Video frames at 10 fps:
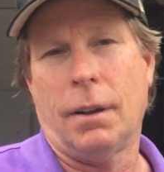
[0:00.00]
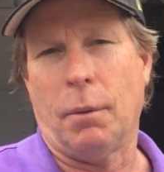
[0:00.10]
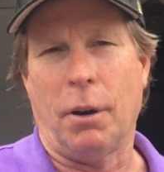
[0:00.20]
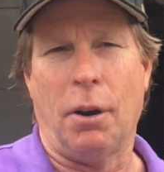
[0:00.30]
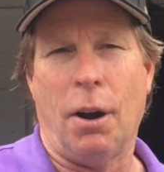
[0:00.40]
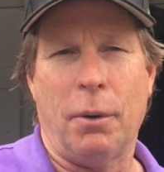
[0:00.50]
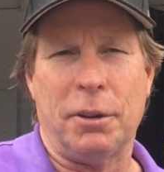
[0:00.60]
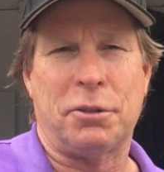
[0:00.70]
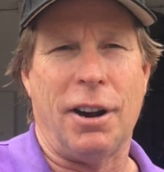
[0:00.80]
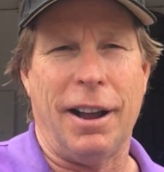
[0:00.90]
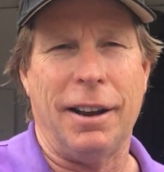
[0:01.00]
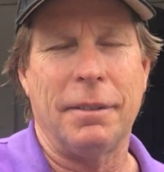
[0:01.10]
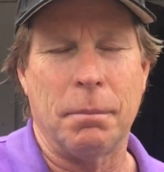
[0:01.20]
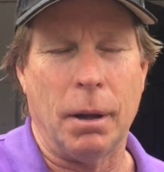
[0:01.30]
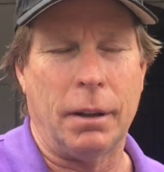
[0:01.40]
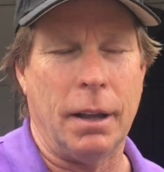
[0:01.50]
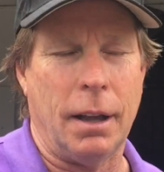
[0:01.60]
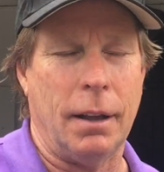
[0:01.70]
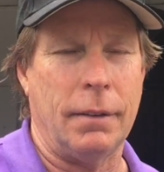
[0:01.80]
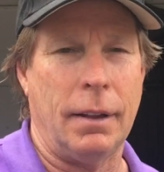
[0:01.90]
Well, you're always trying, but
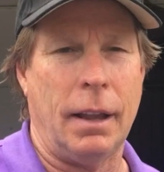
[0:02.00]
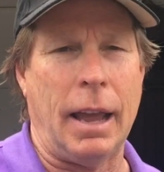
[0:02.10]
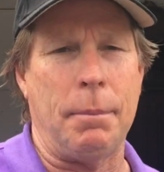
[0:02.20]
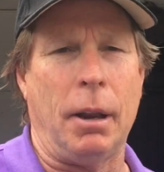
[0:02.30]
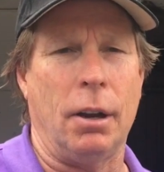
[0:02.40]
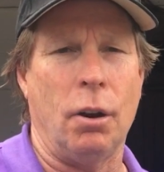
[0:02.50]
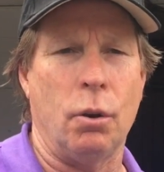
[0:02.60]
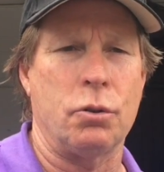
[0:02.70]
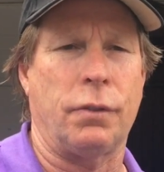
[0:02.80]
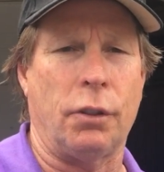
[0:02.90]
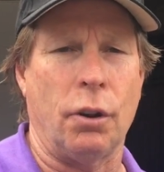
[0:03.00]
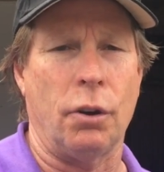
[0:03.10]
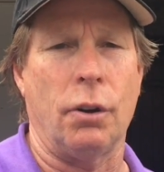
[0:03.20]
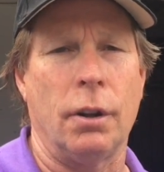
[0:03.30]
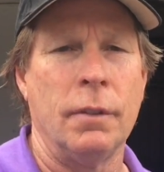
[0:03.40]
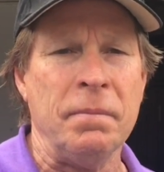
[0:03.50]
uh, you got to be the nose for third,